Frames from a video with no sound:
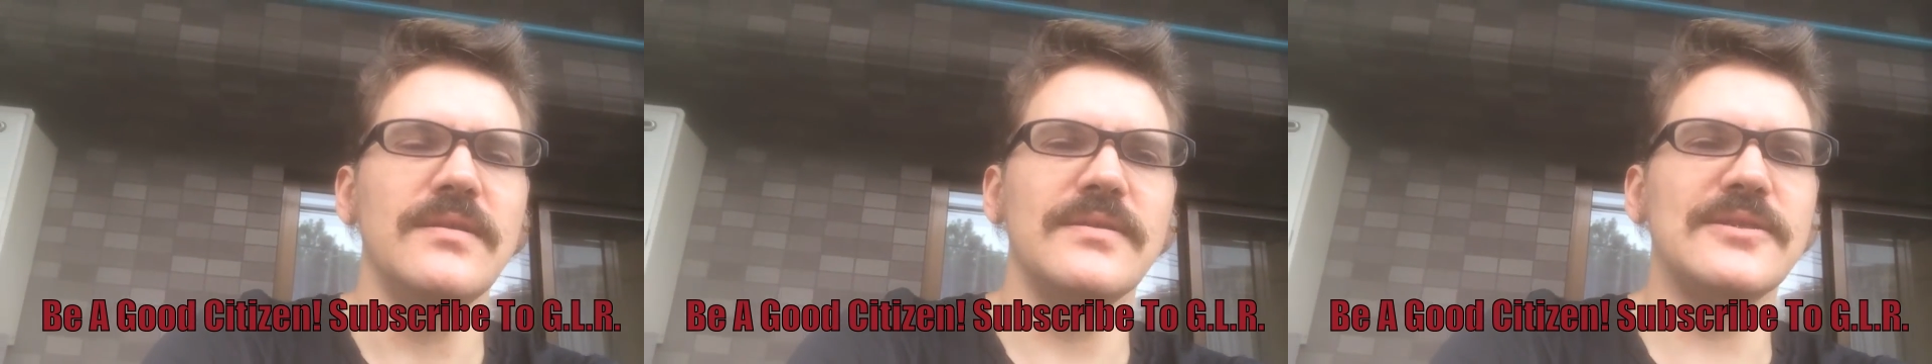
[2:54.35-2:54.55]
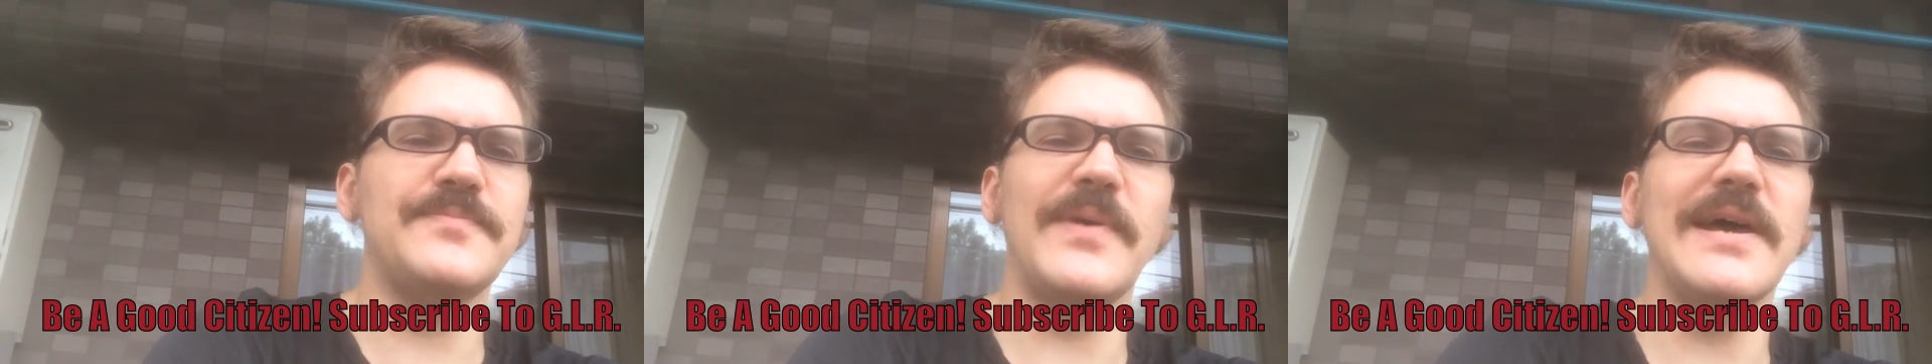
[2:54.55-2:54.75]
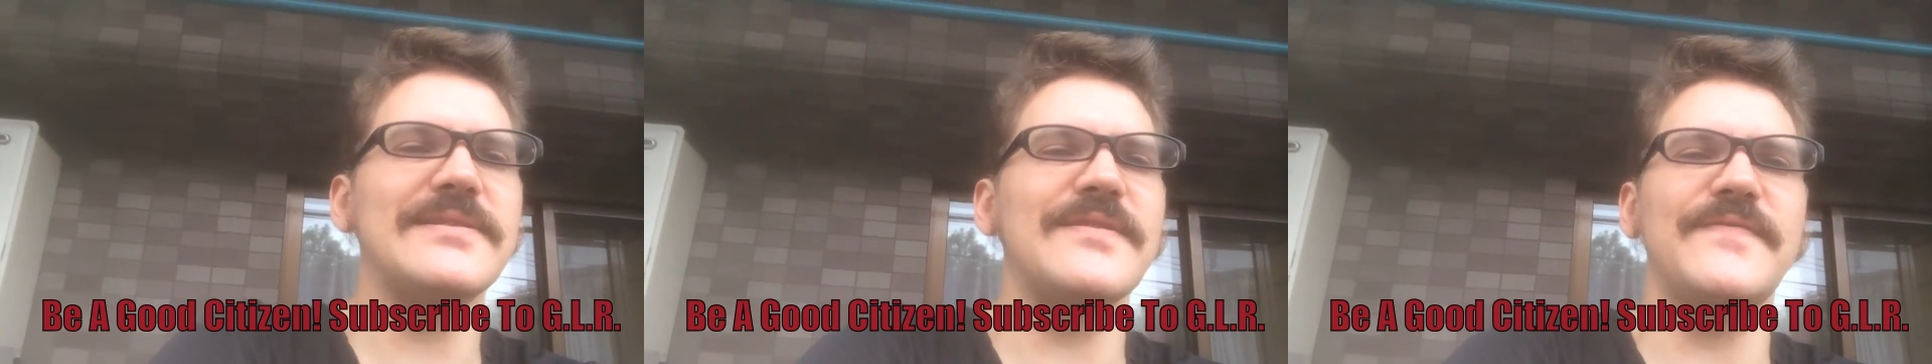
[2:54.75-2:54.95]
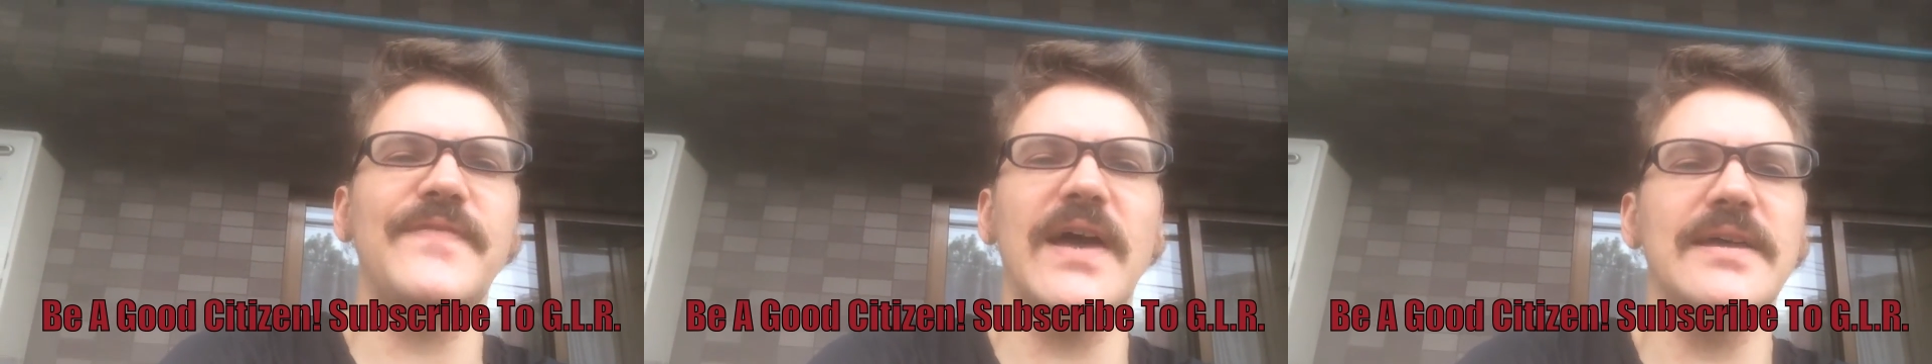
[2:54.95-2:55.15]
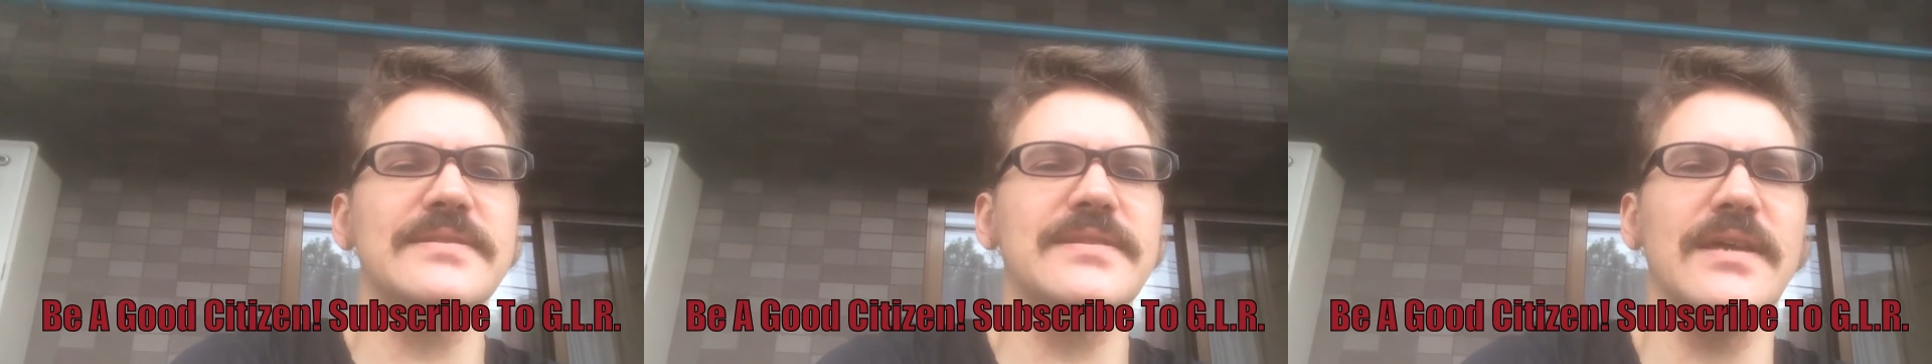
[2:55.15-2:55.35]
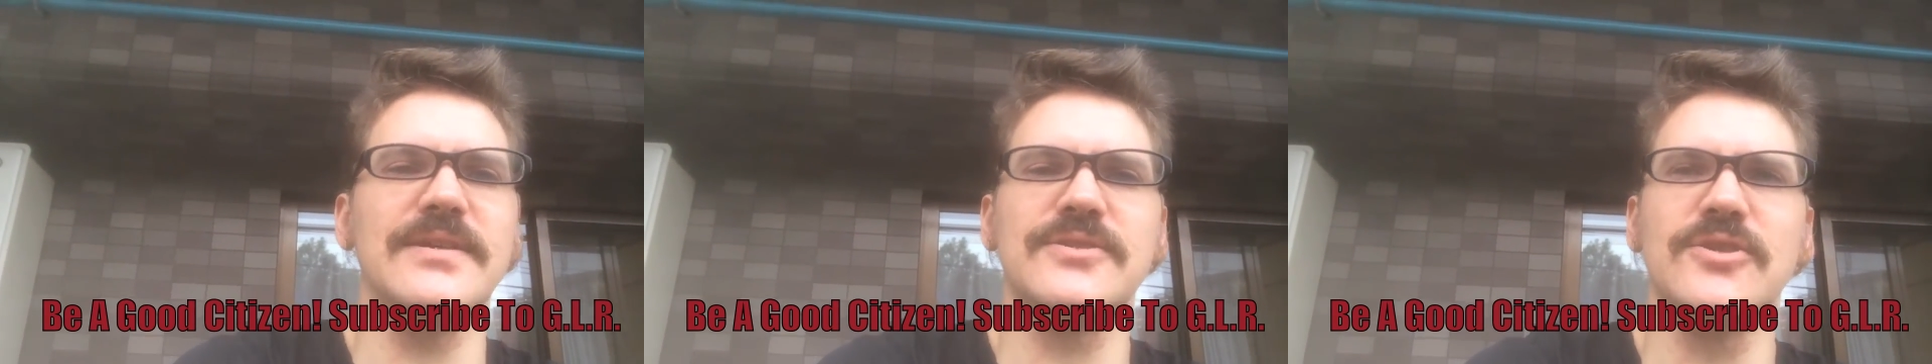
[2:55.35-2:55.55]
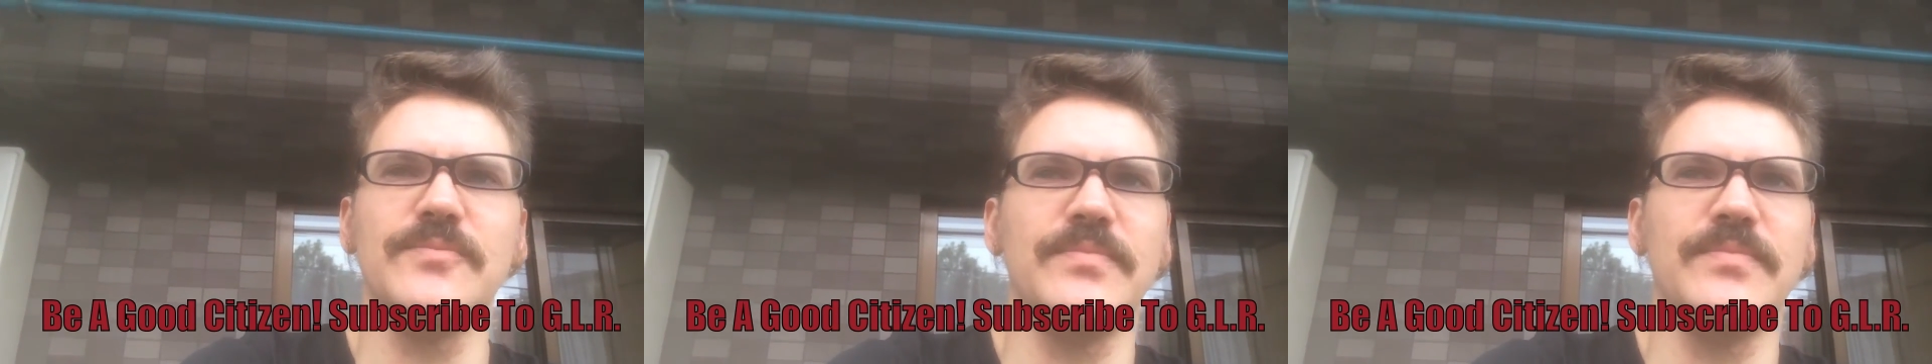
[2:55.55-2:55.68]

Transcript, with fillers: Despite the fact he's got a